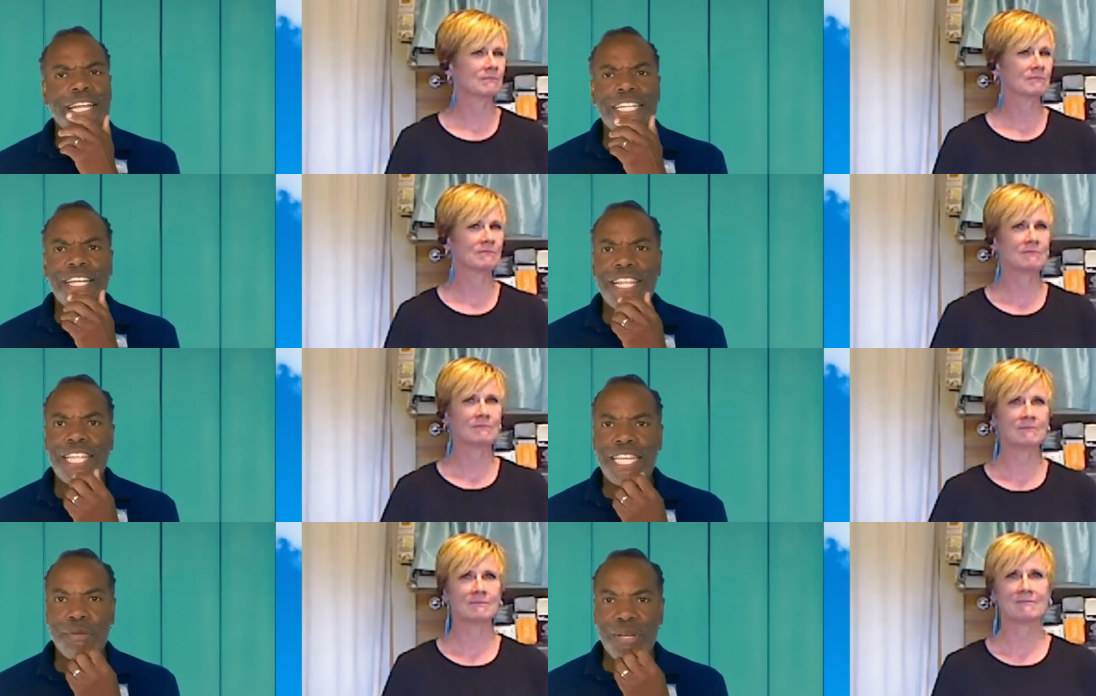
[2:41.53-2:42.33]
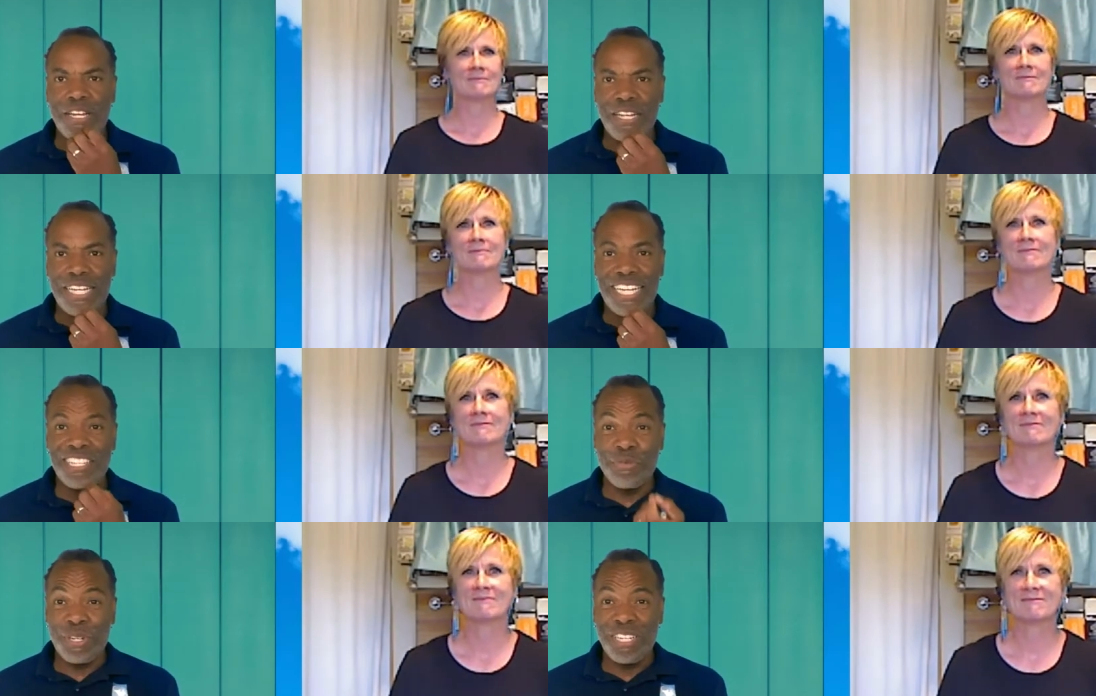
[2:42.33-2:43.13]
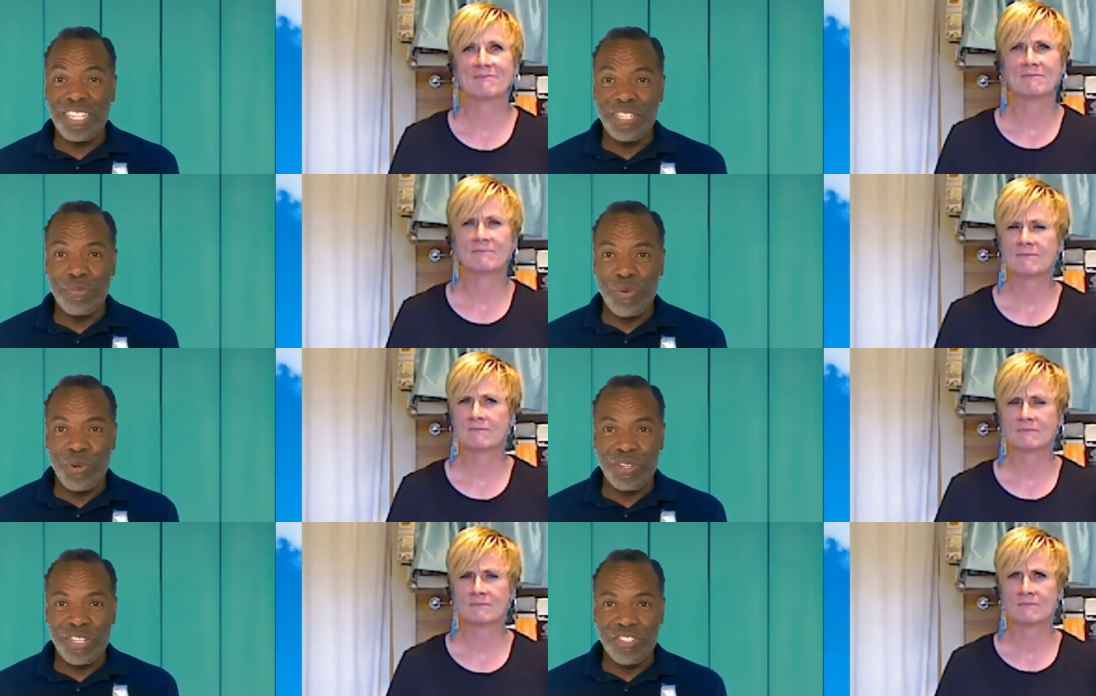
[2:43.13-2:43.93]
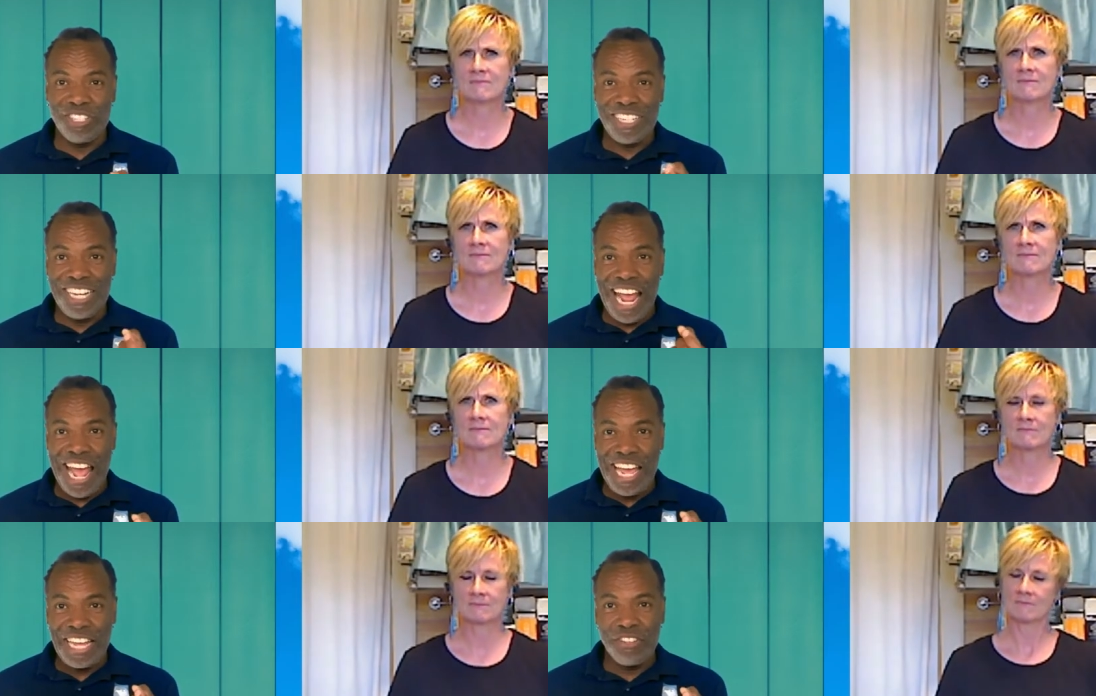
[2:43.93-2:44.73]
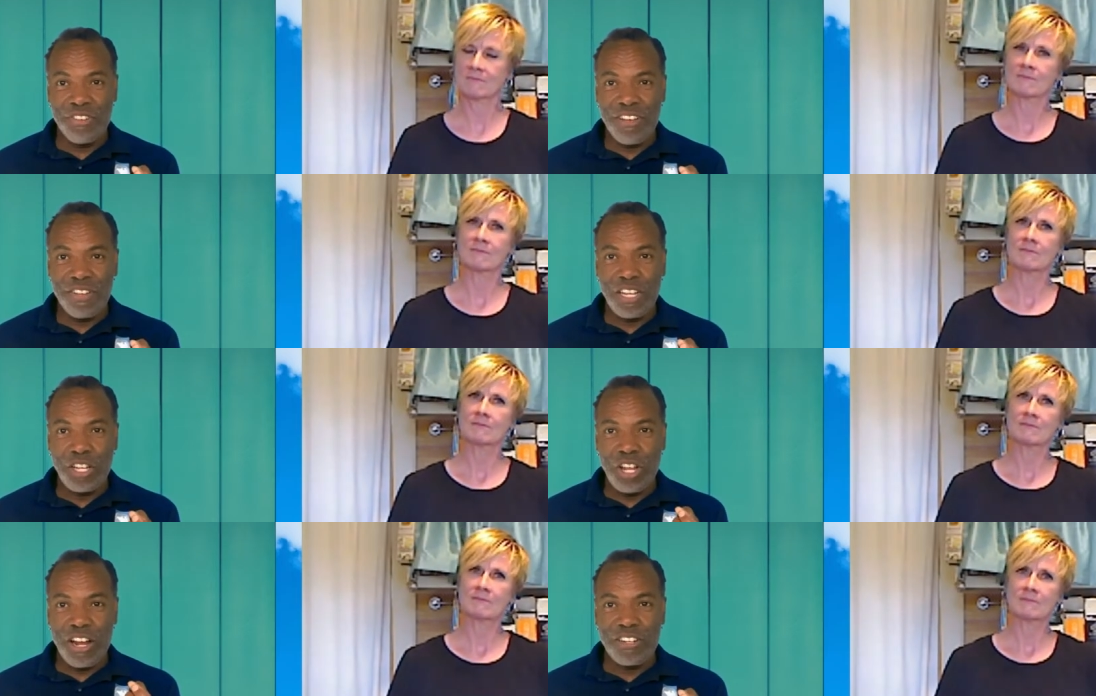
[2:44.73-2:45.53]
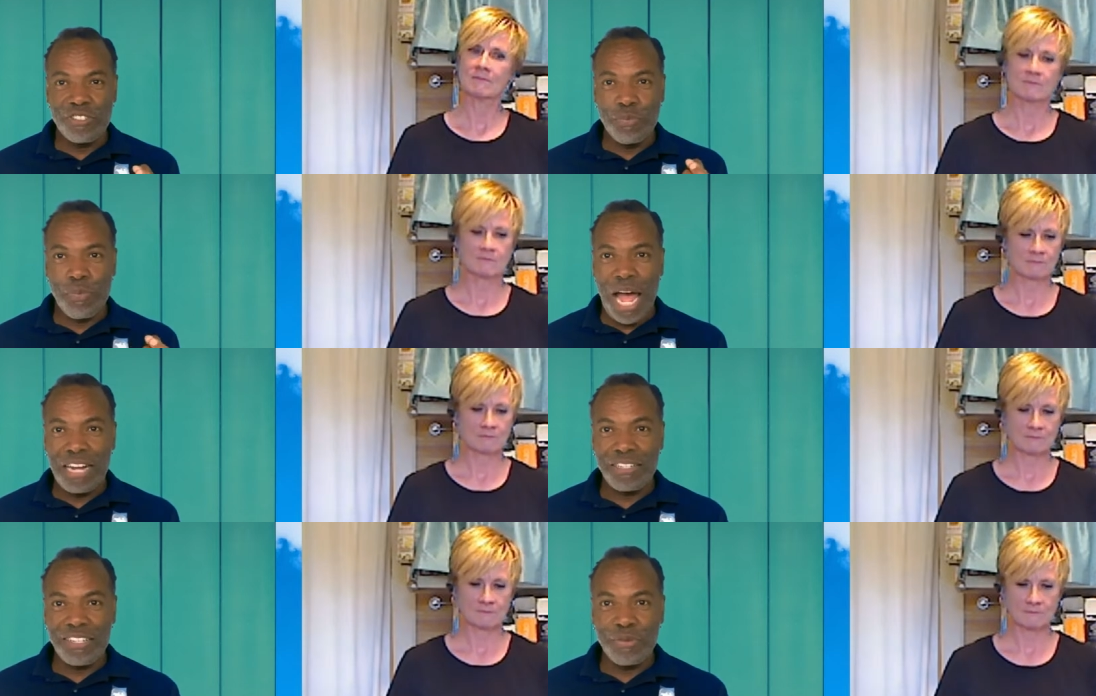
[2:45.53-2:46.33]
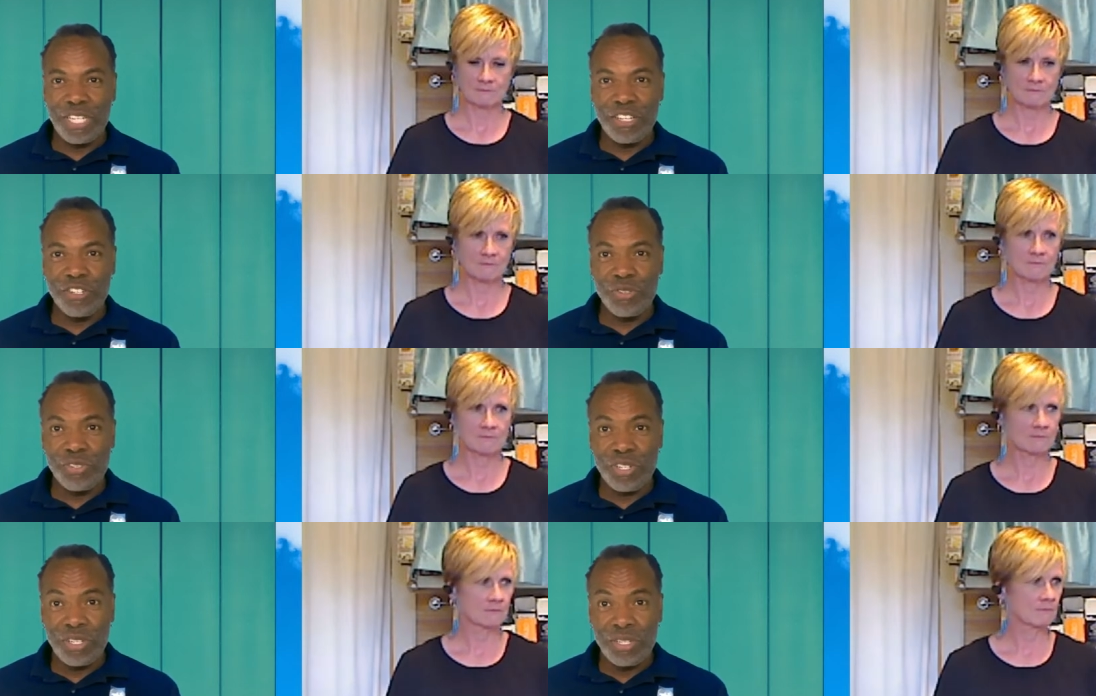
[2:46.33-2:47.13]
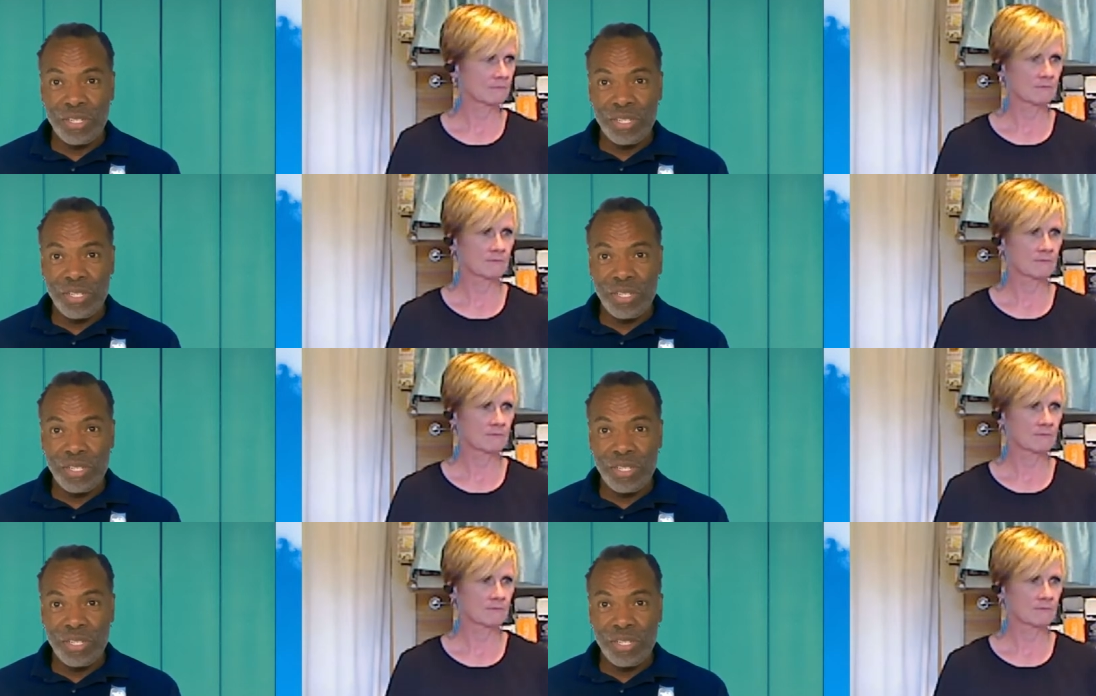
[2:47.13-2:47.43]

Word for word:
Speaker 1: uh, now that I think about it, Nancy, we're going to need more than just an egg. Do you have a large bottle that we could use?